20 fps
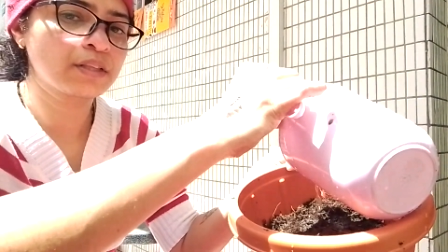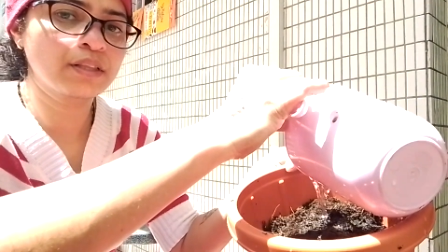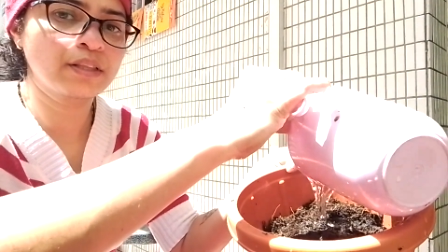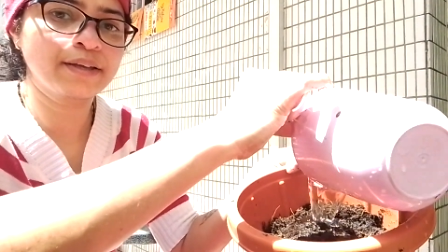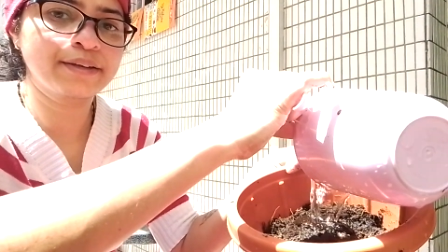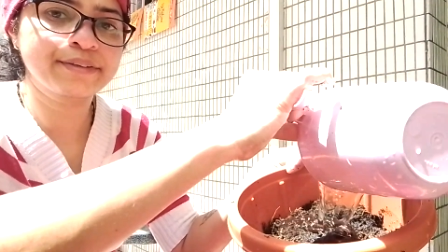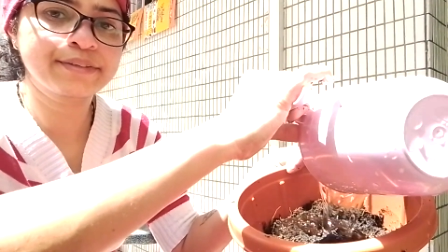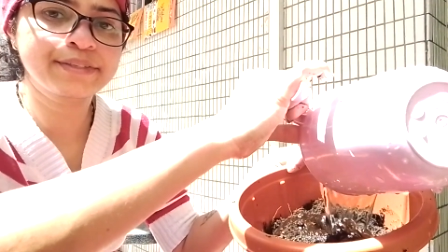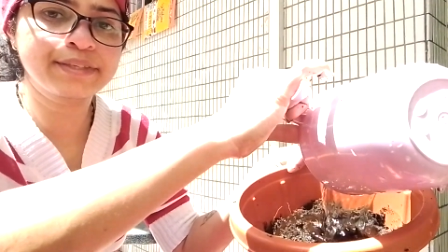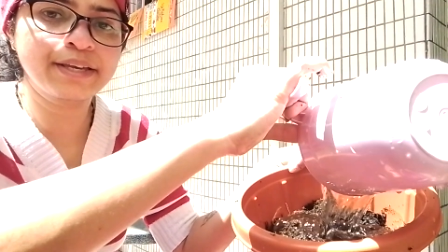
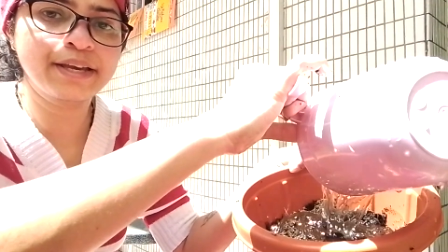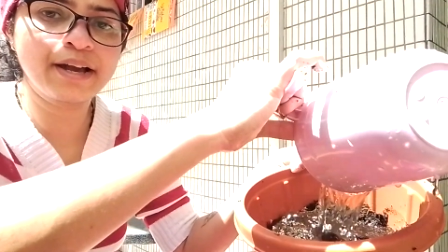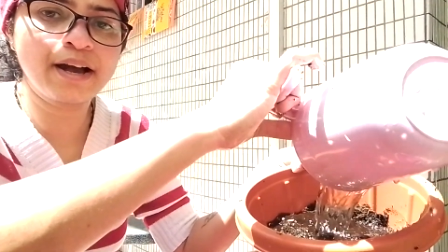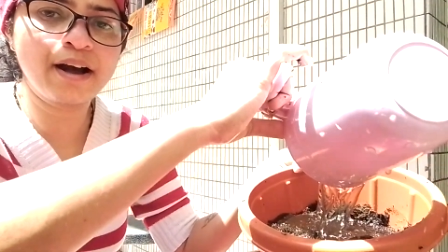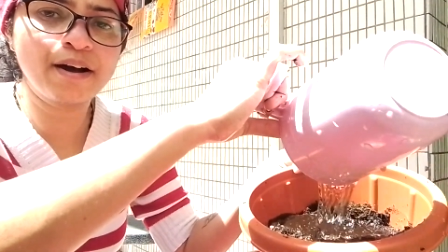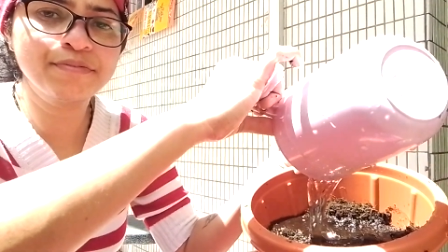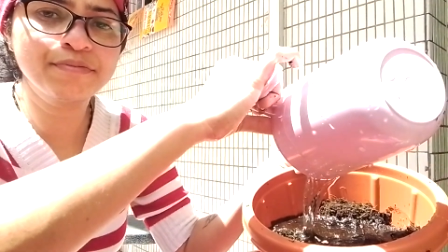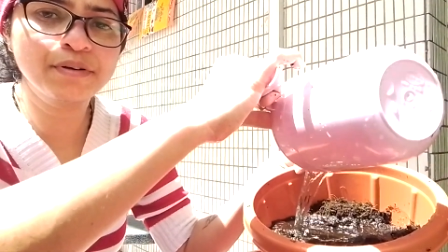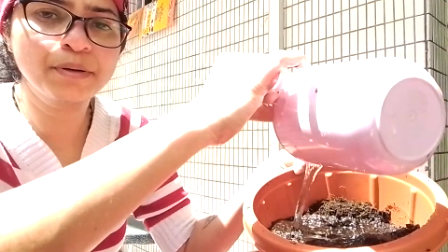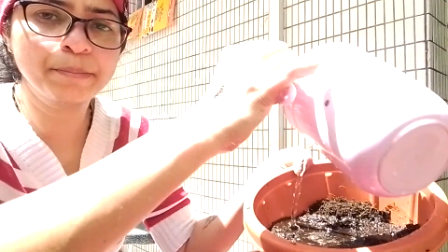like say
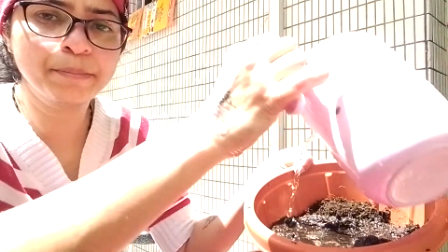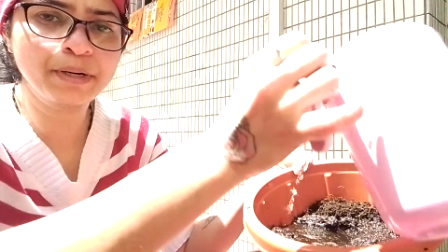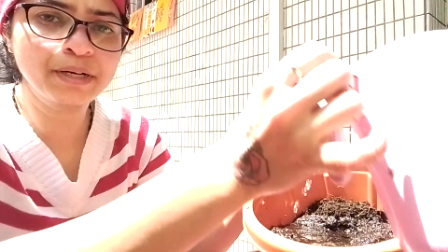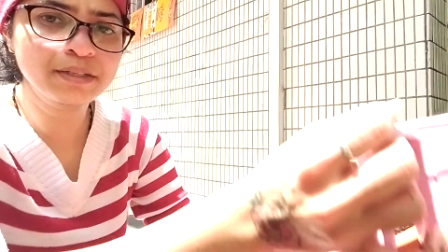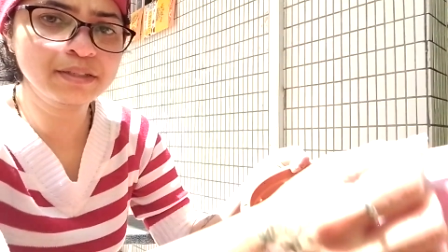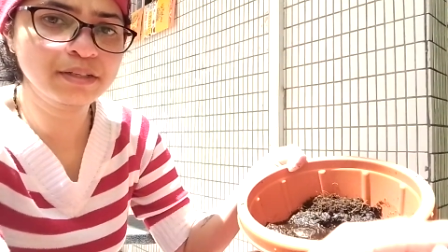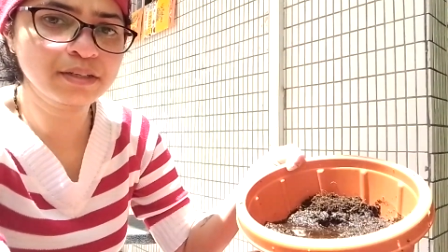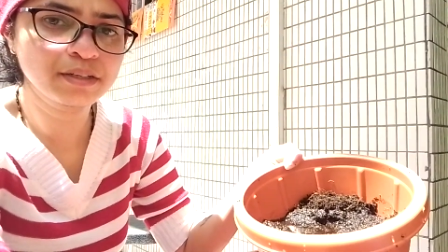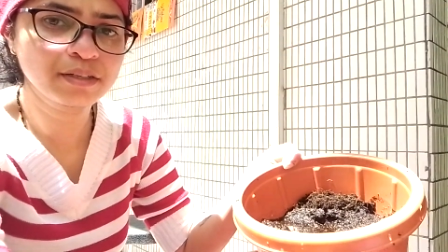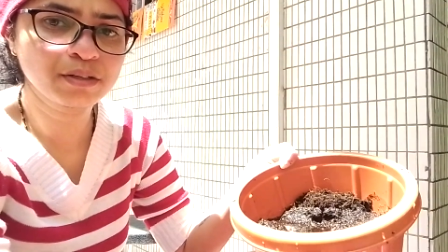half a
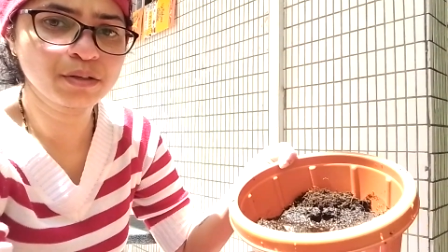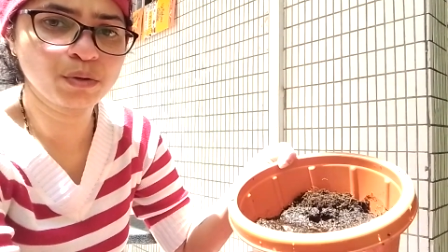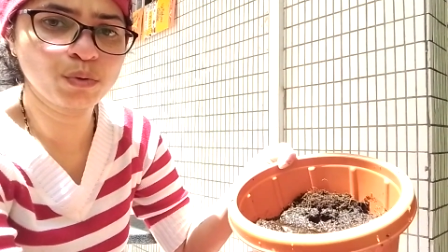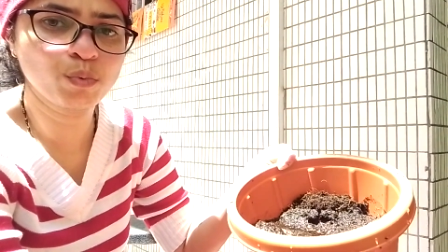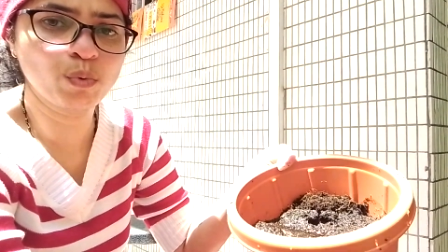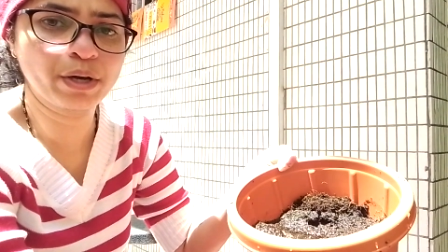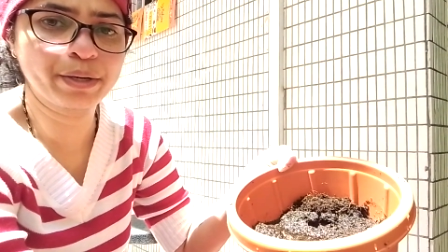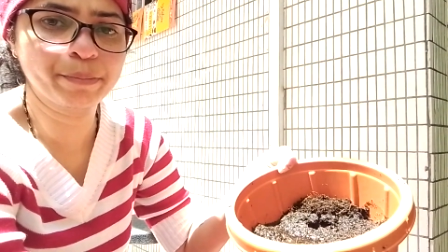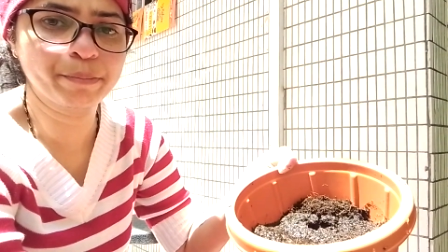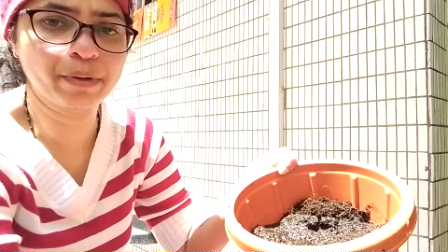mug or
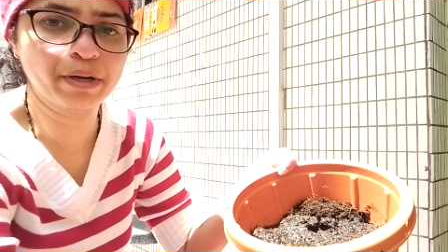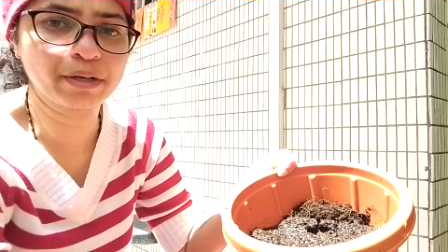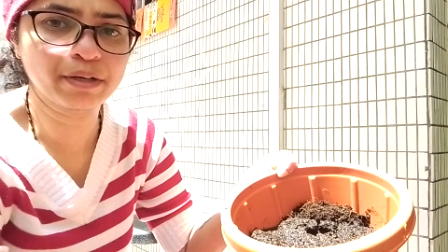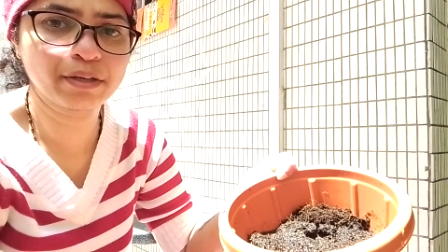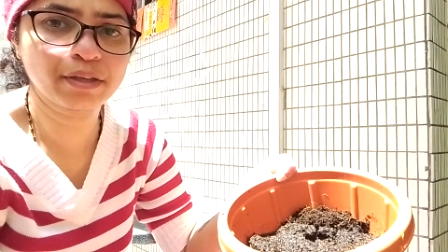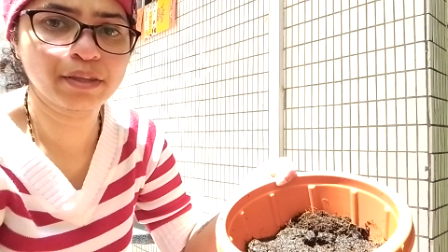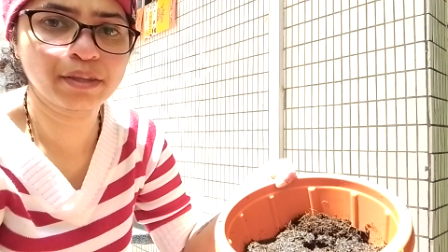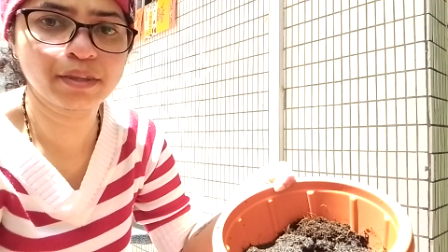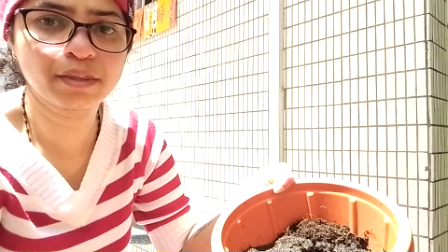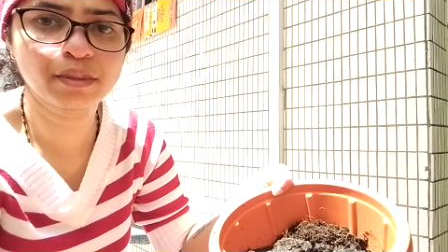1 mug,
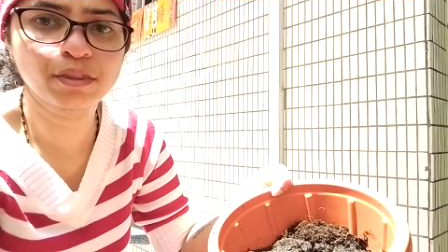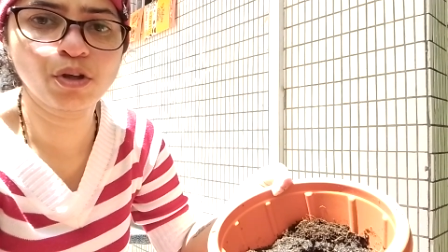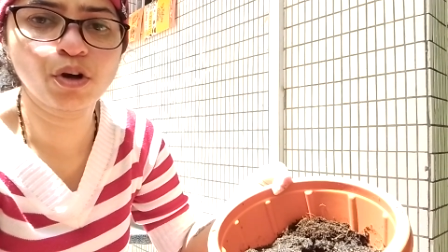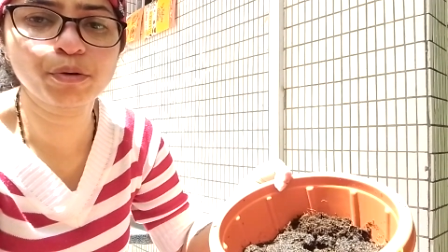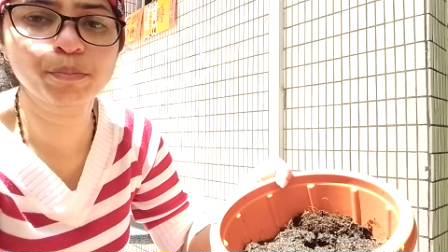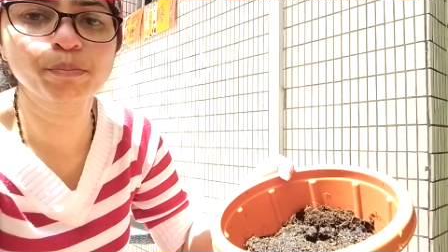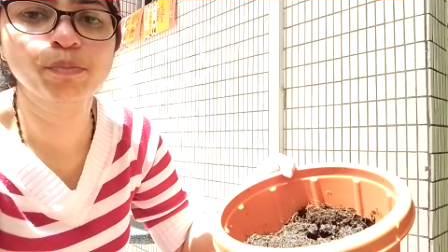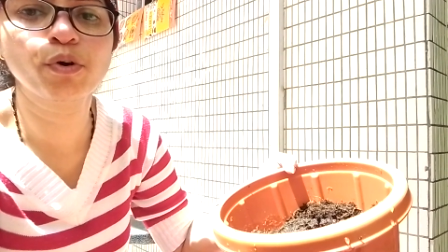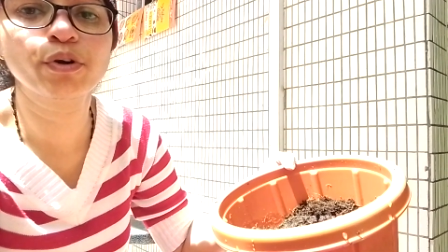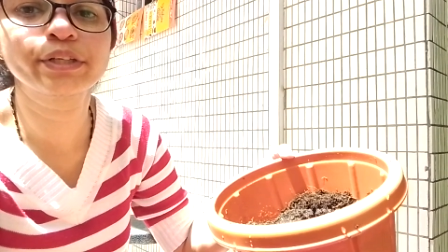
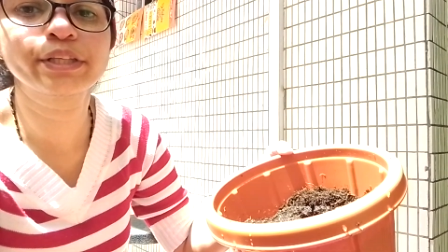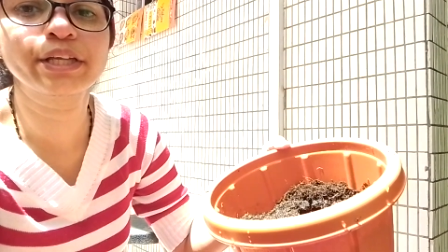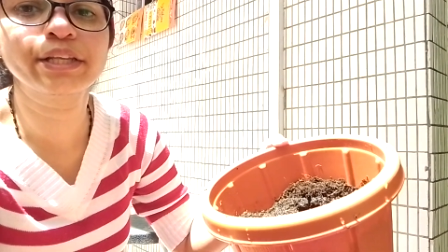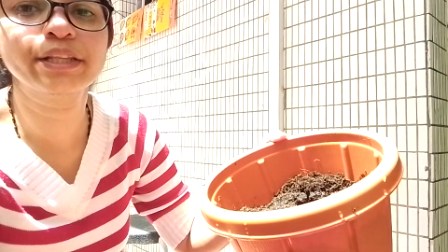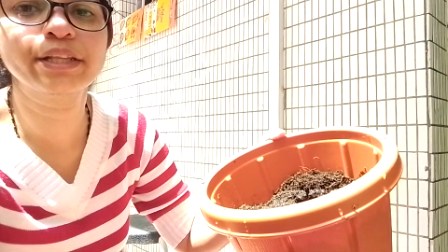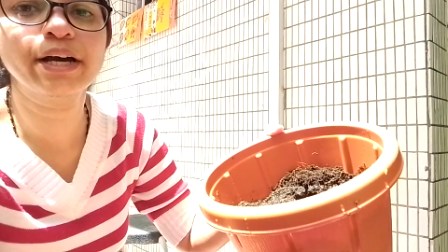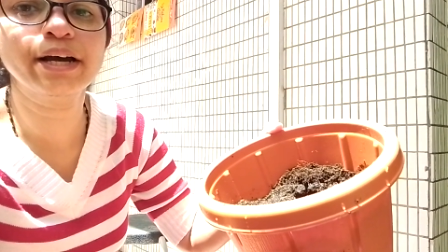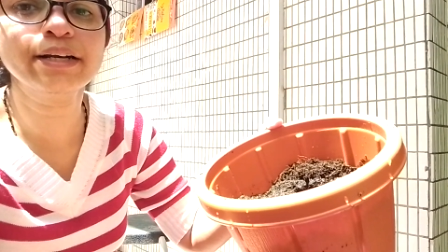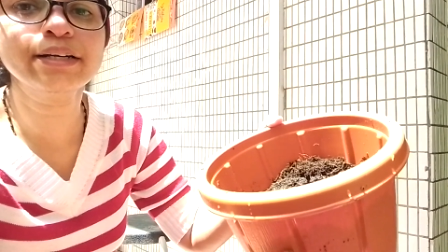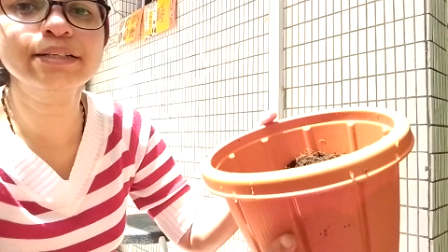not more
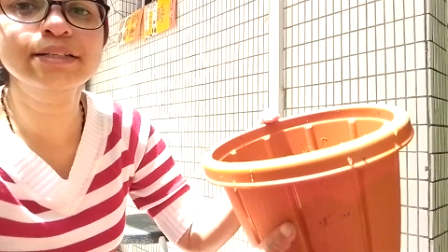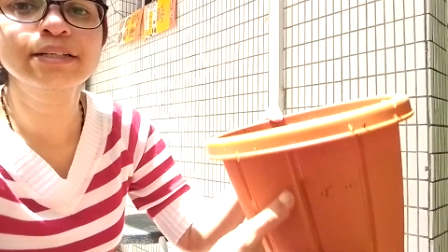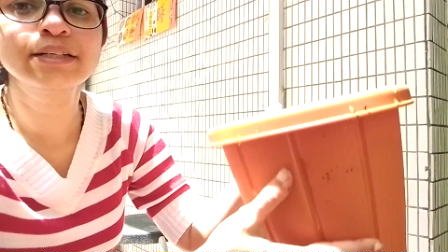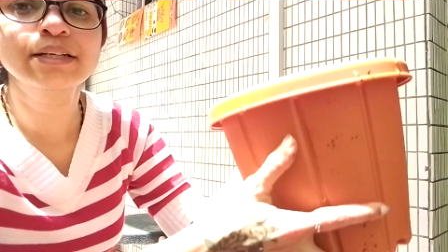than that.